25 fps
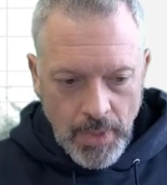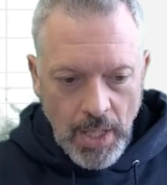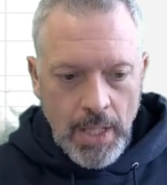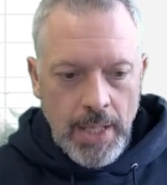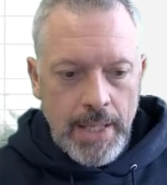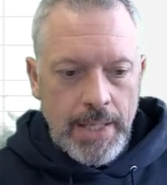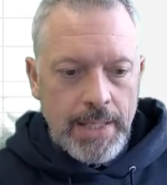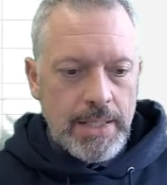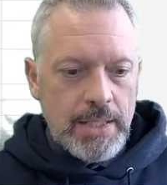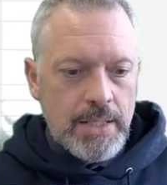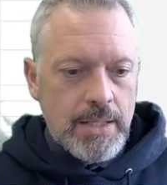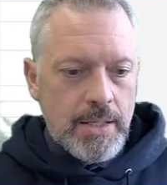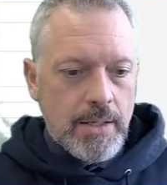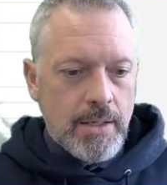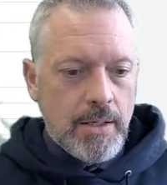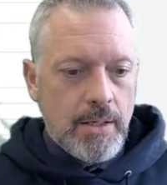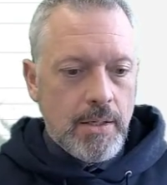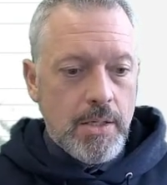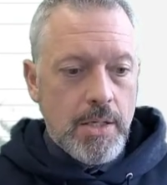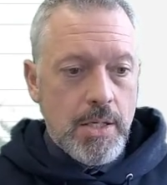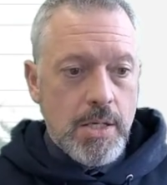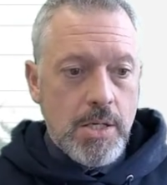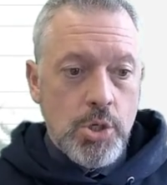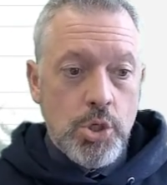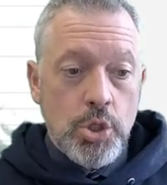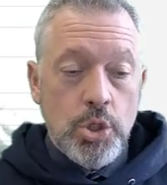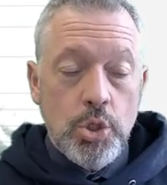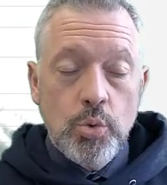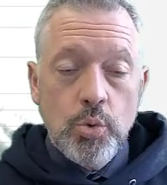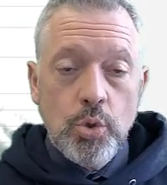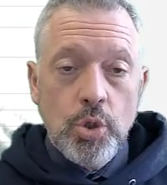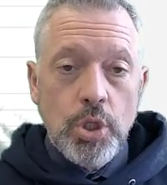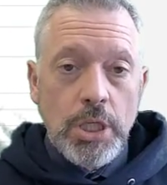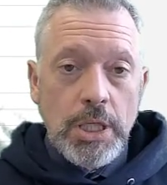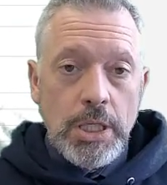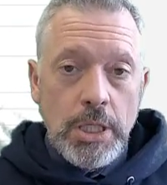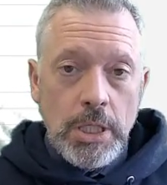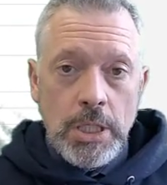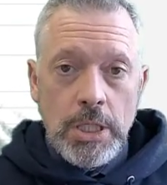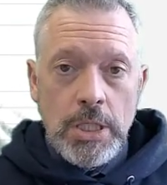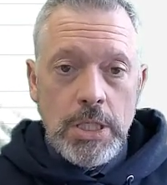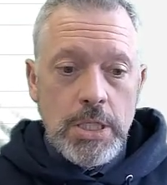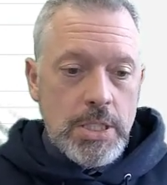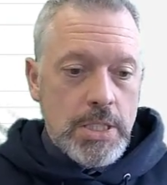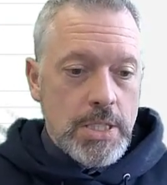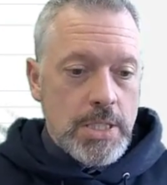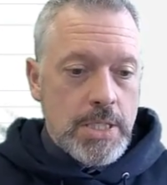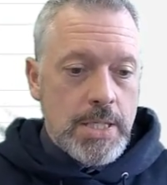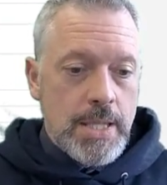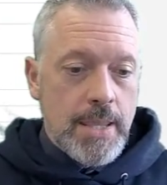And you
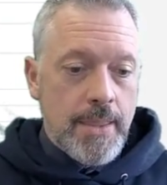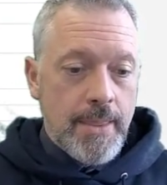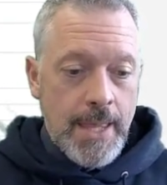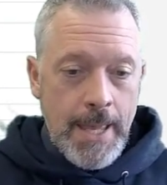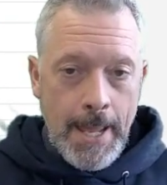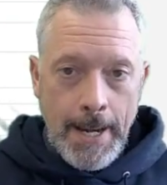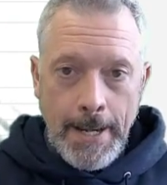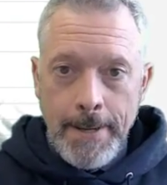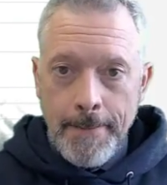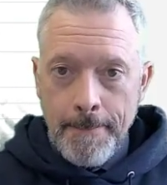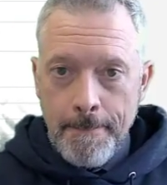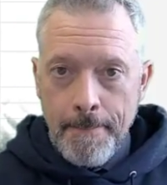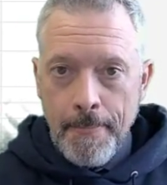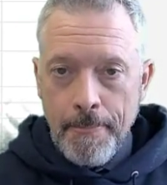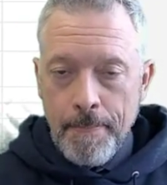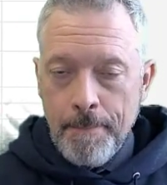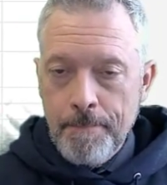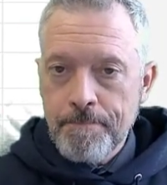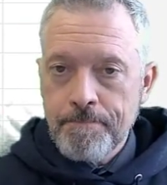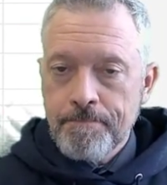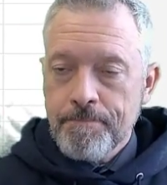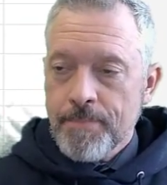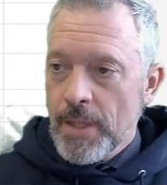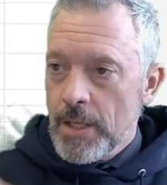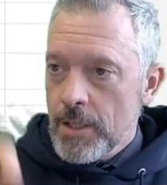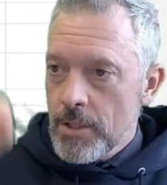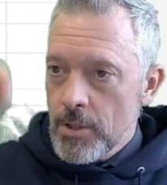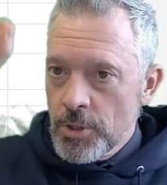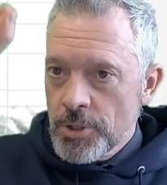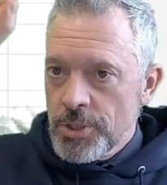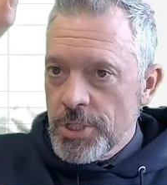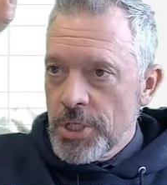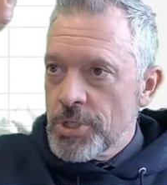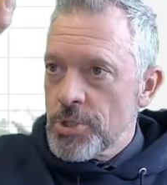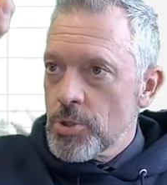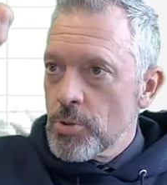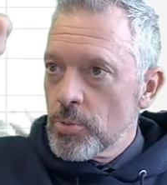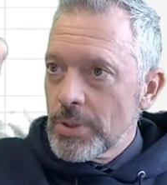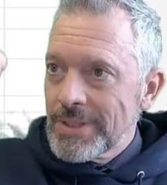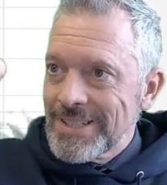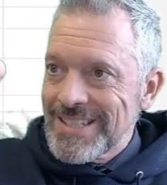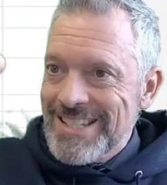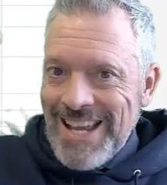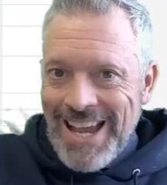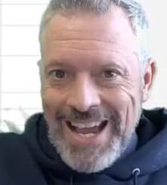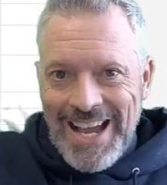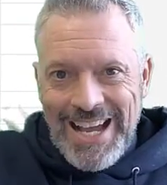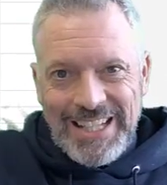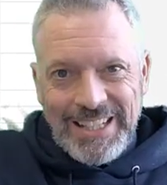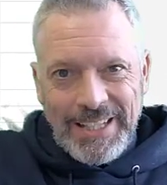can then, your teacher will
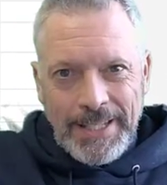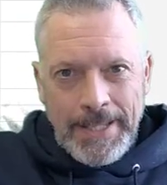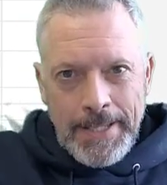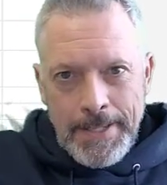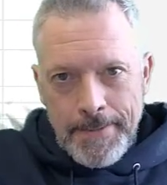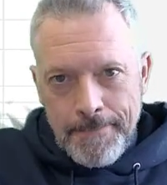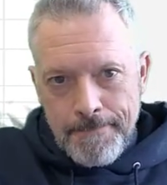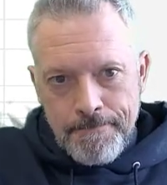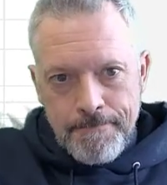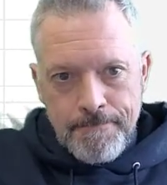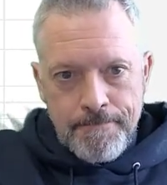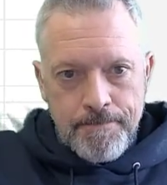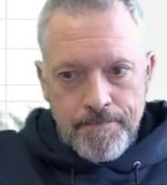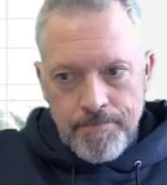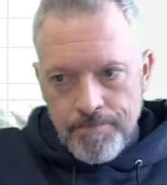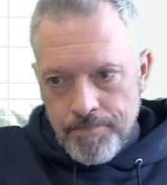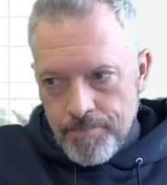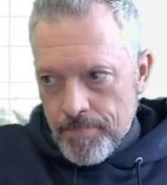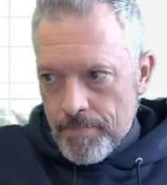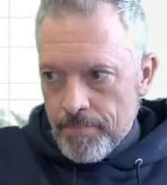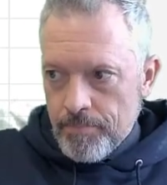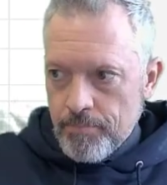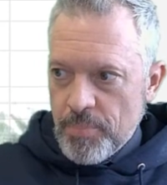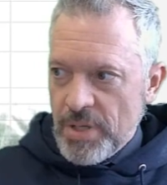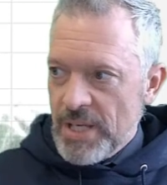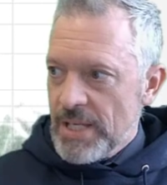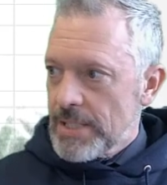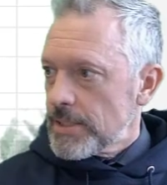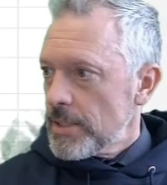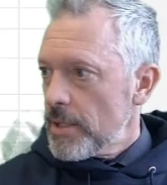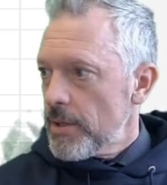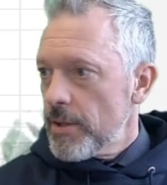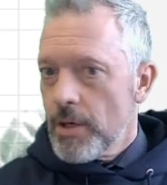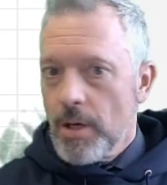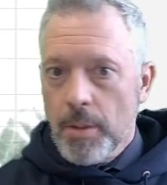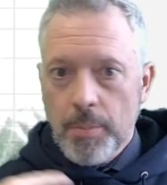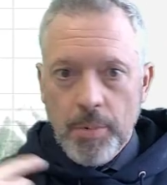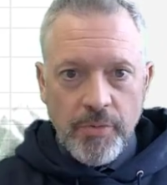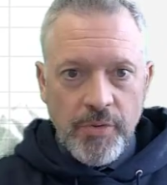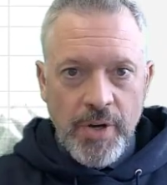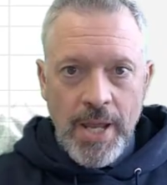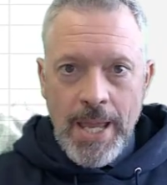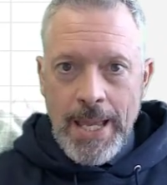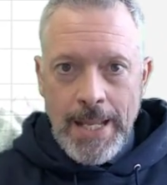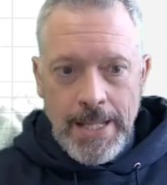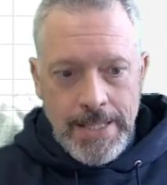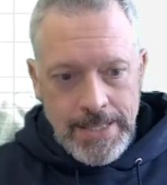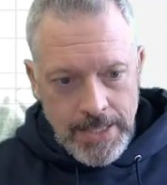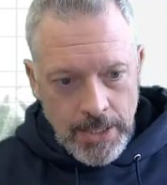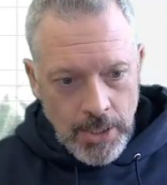tally based on the number of
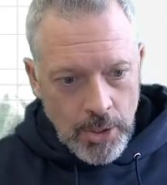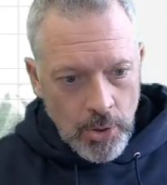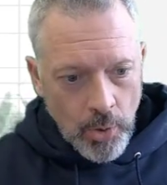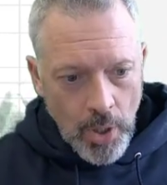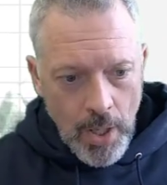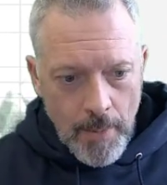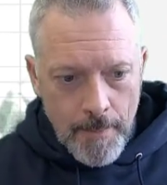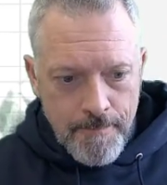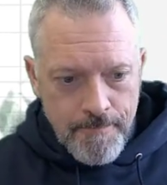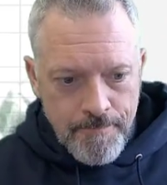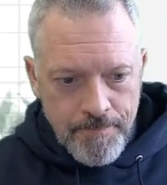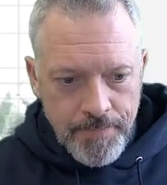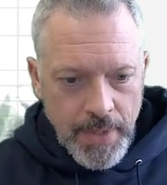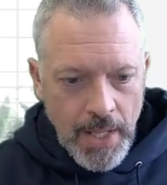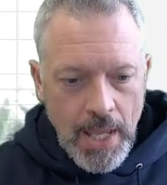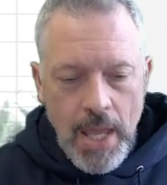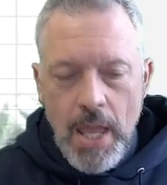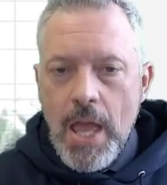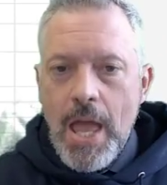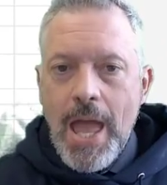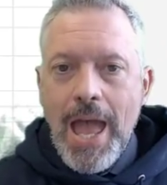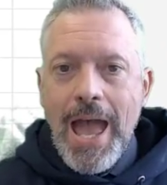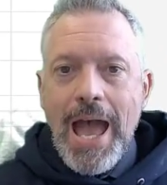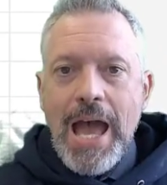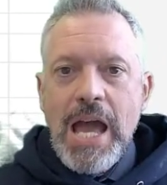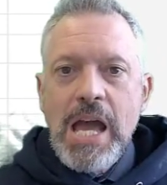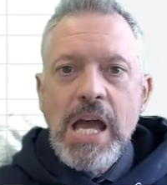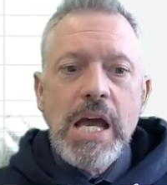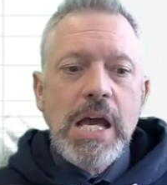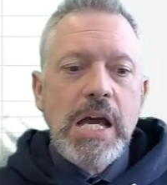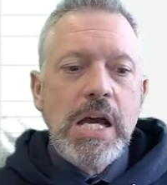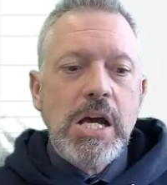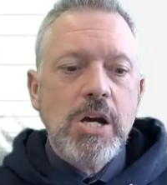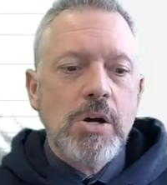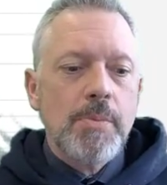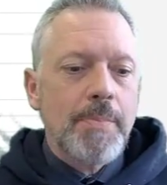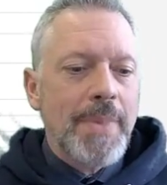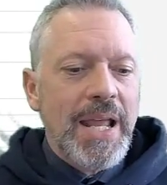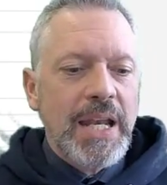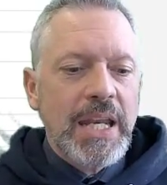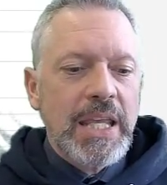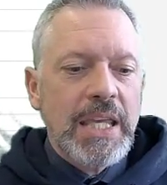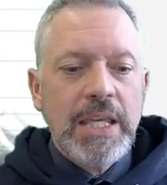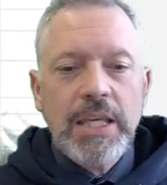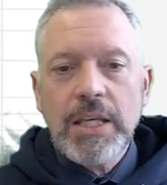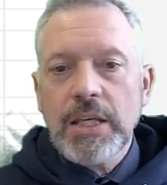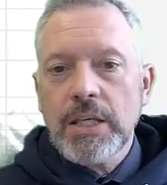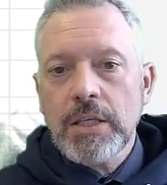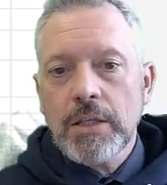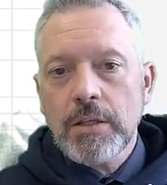hands that go up, how
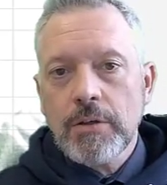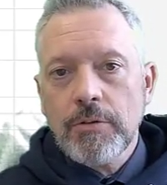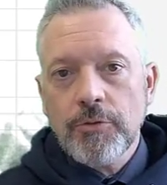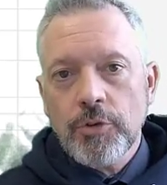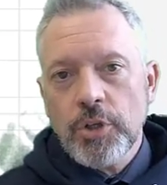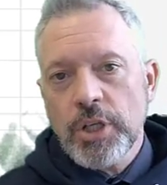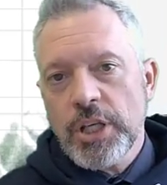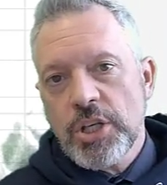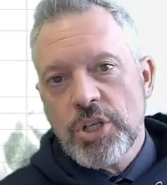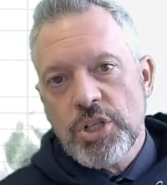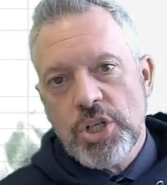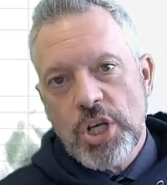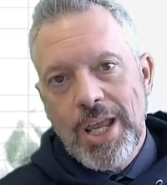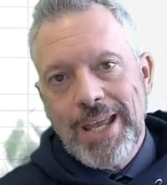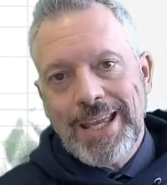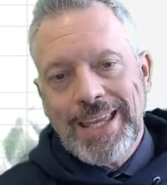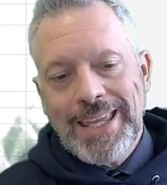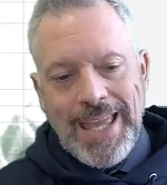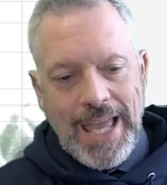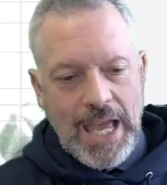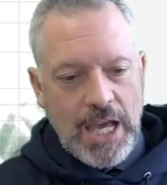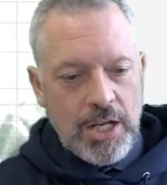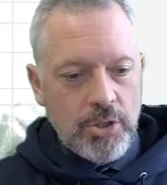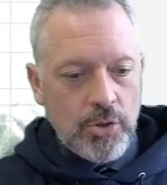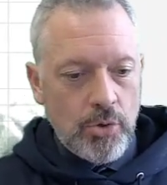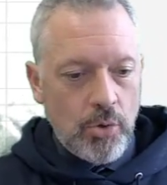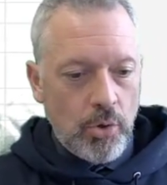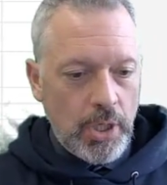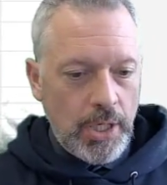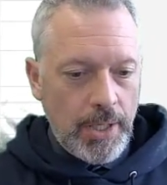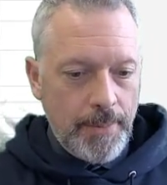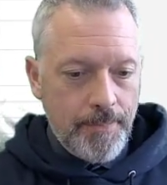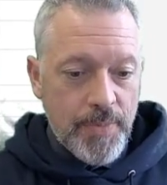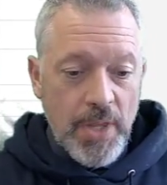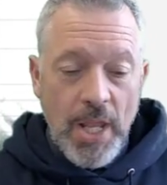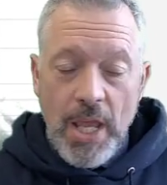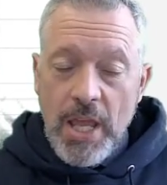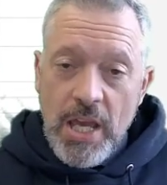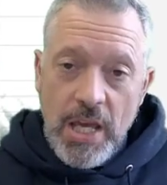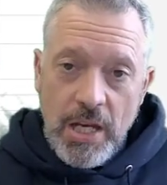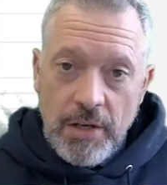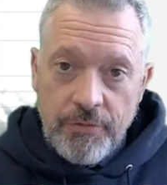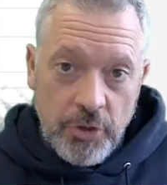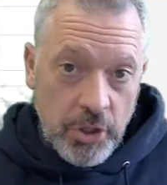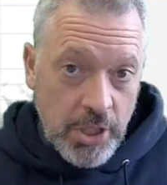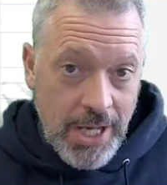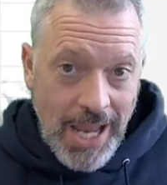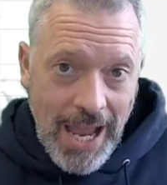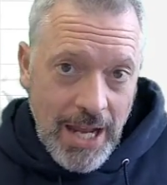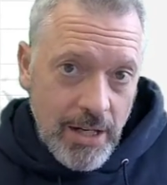many for each category. And if
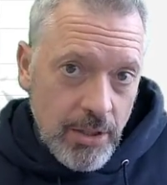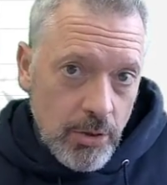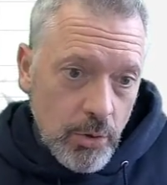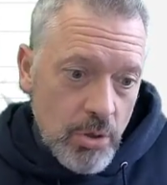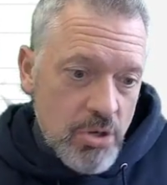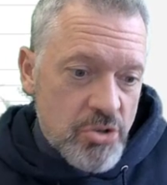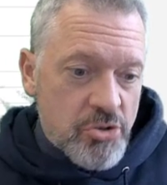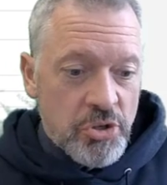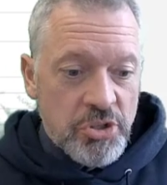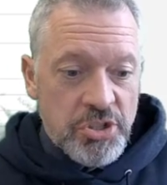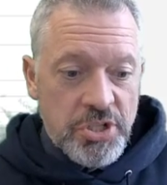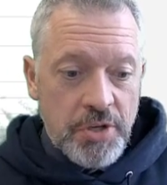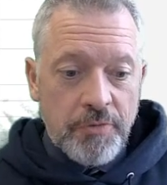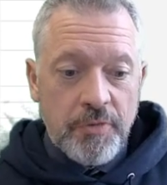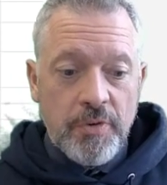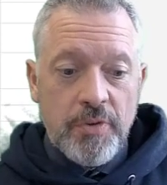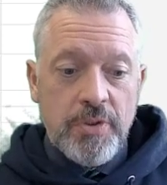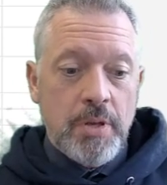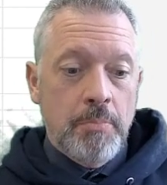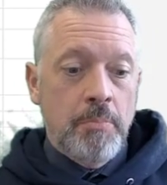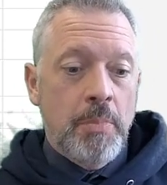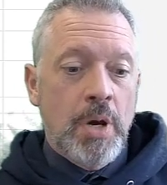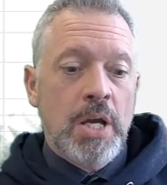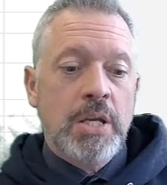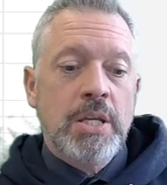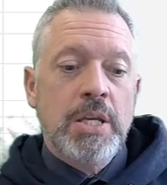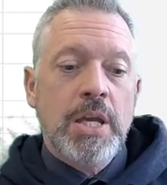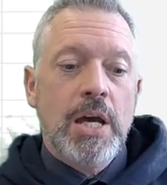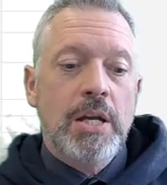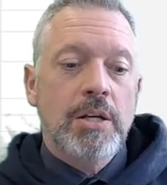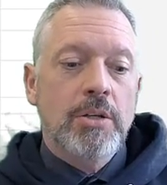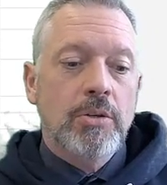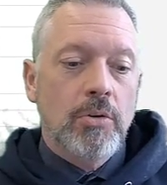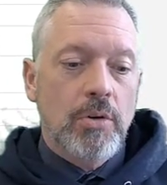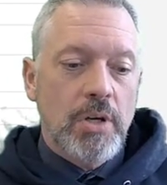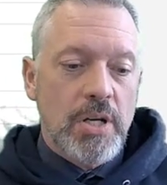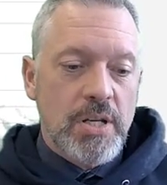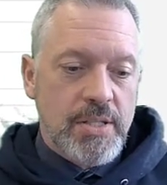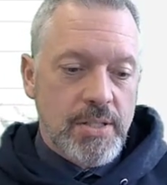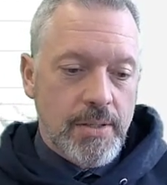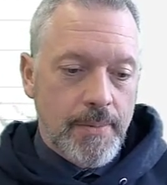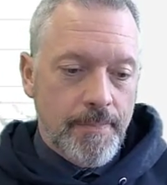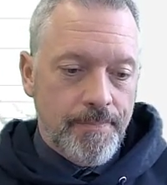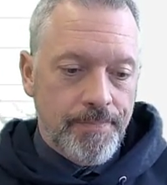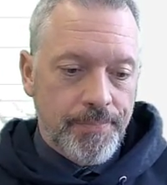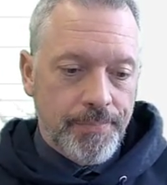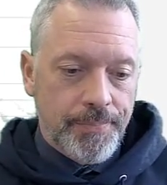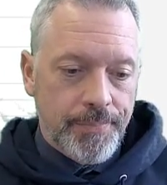your categories are different than my categories,